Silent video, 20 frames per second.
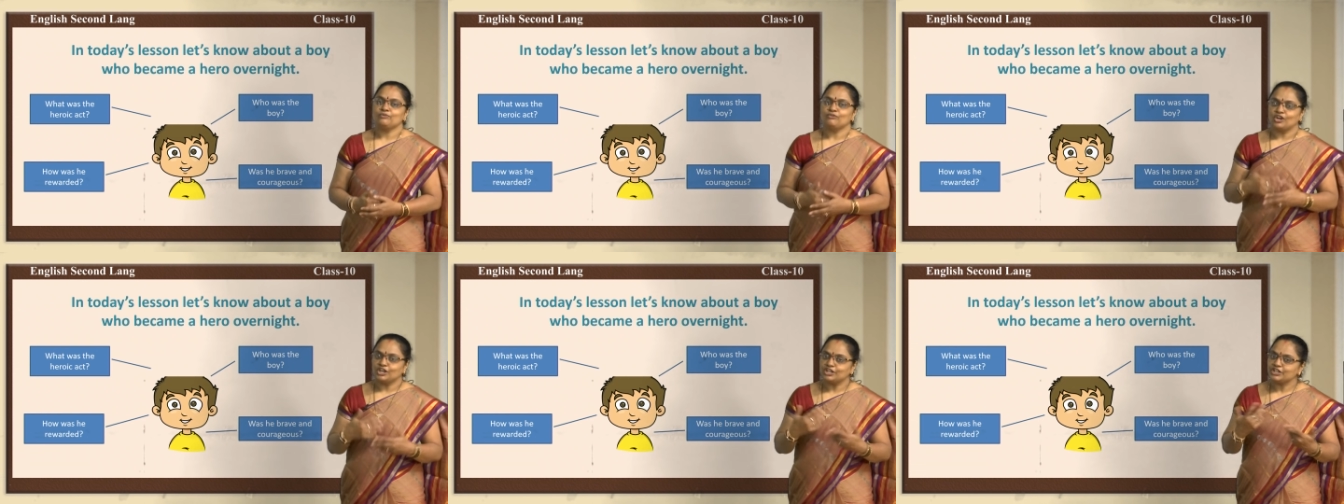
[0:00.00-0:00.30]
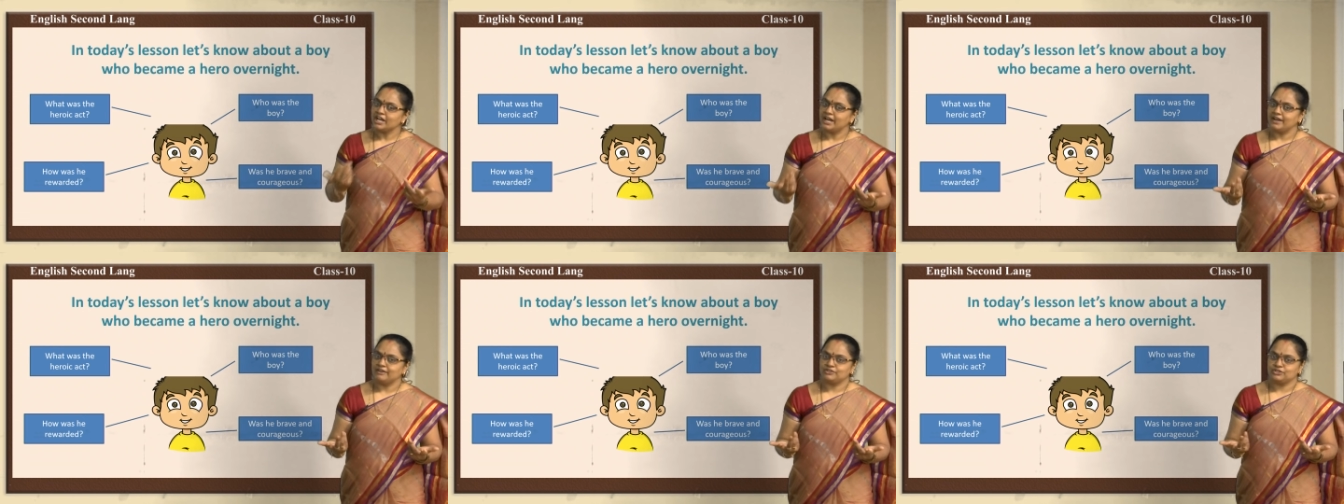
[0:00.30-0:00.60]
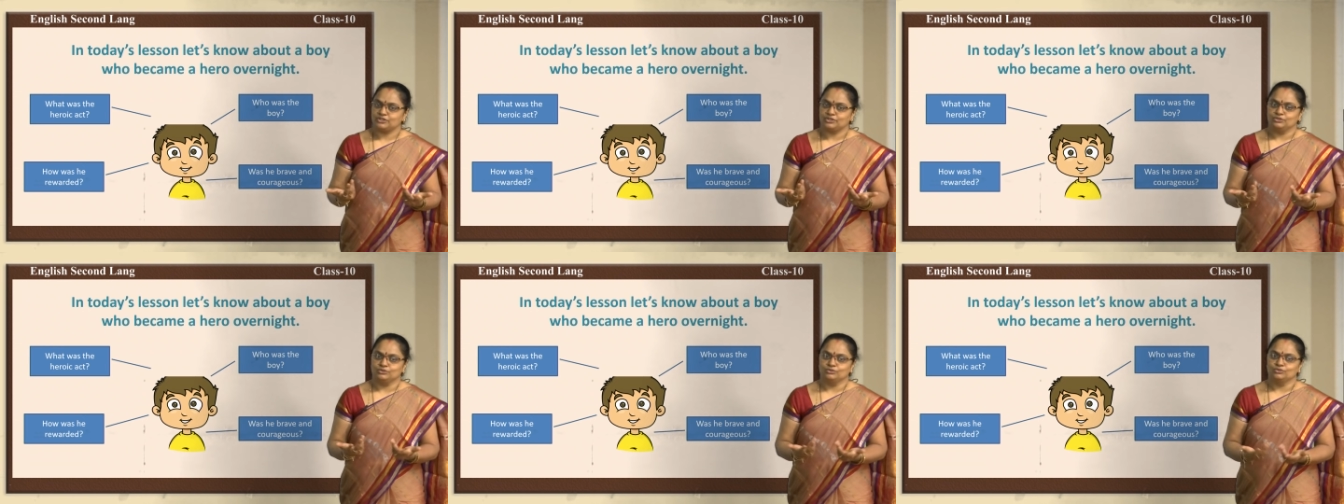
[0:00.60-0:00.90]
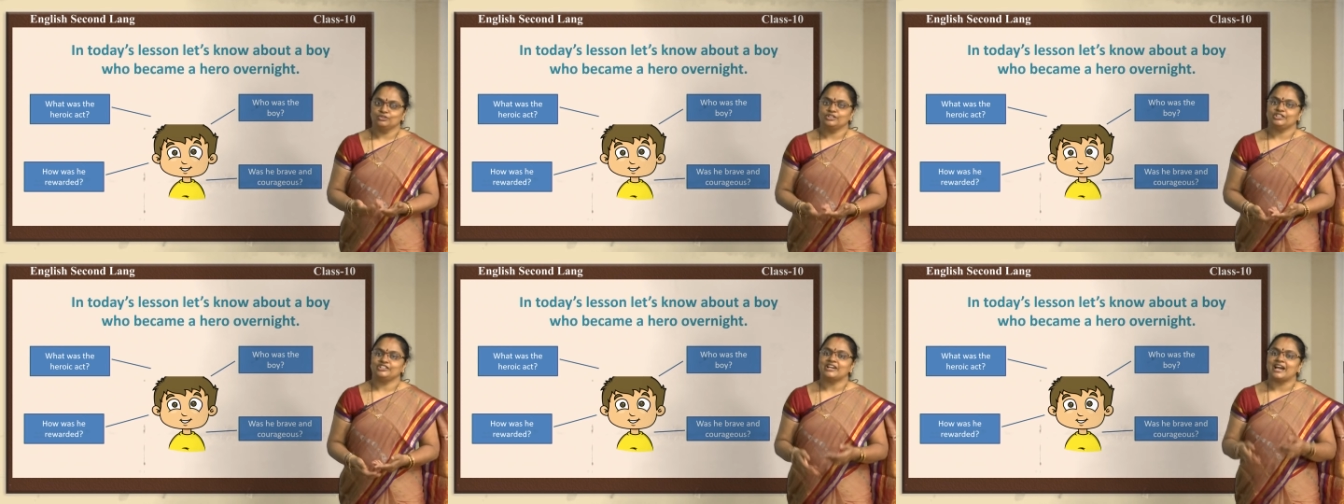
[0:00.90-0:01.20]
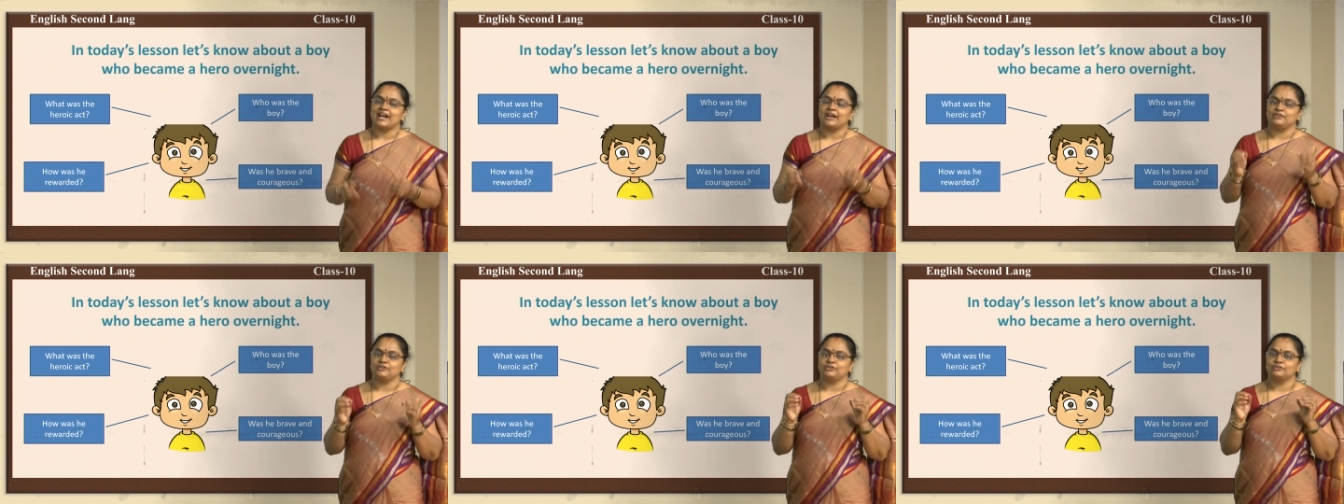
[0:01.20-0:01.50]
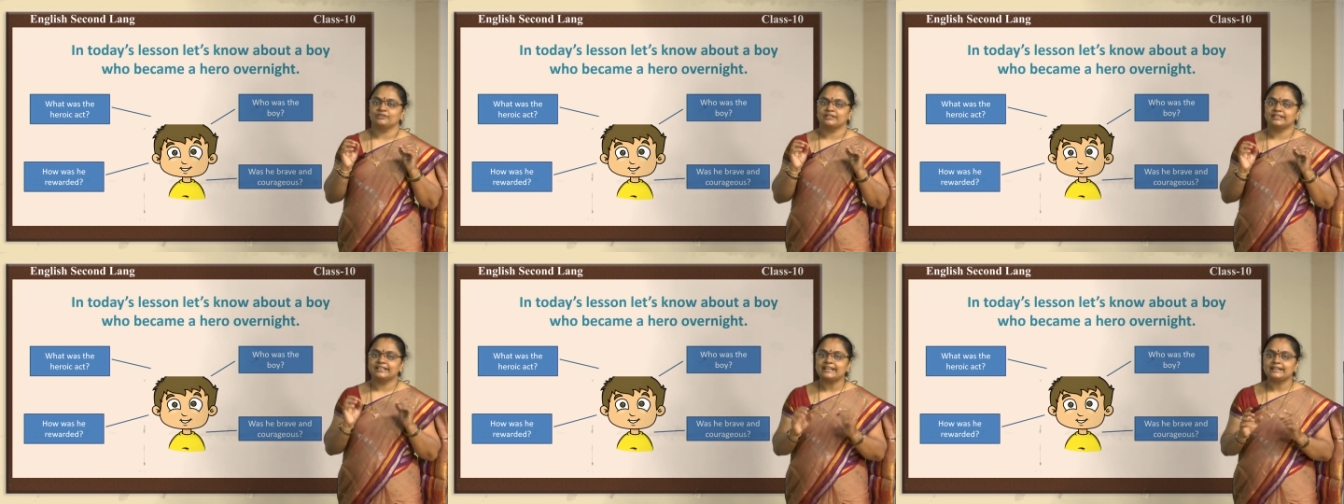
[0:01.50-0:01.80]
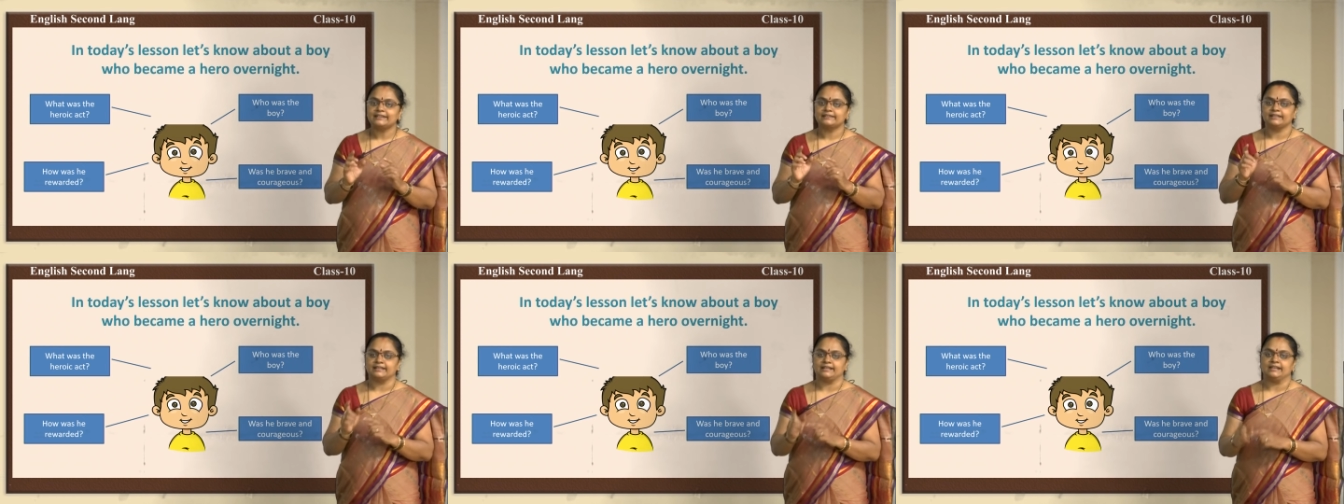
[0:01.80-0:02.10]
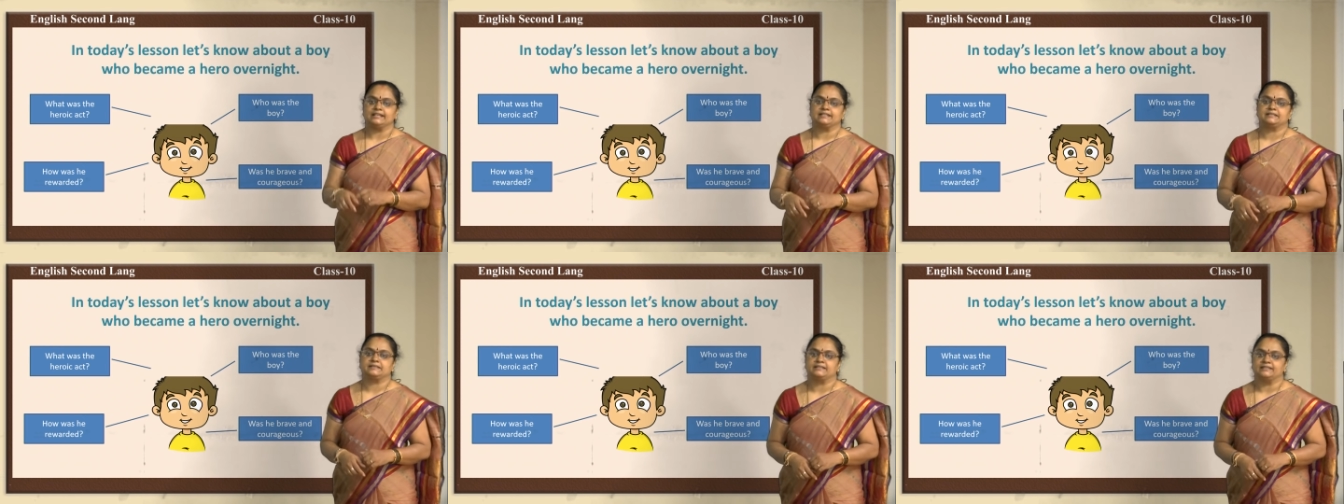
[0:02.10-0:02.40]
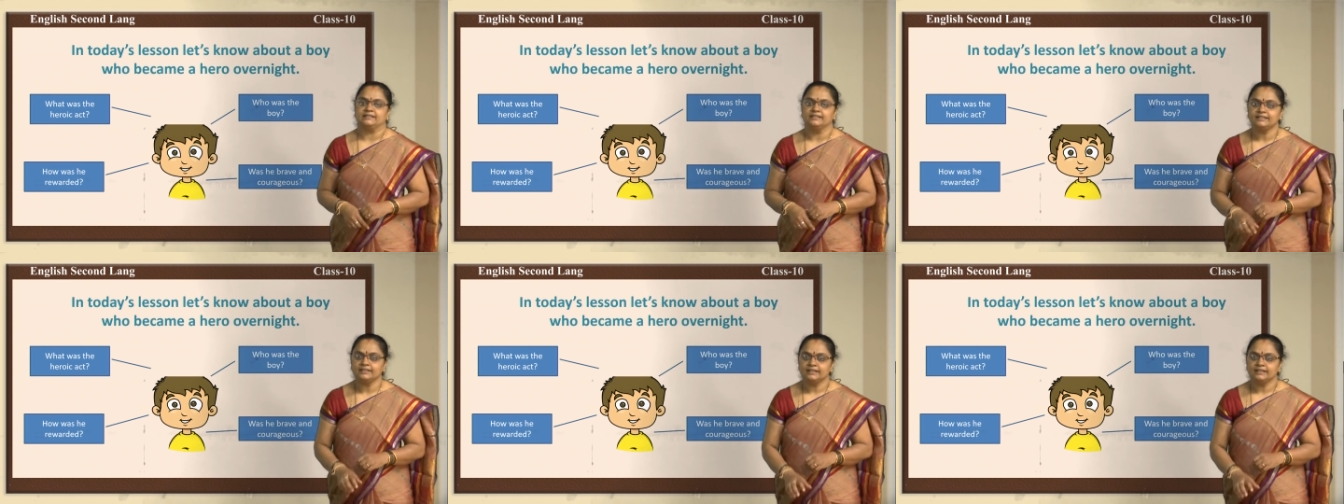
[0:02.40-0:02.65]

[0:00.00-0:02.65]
what you have to do, you have to read the lesson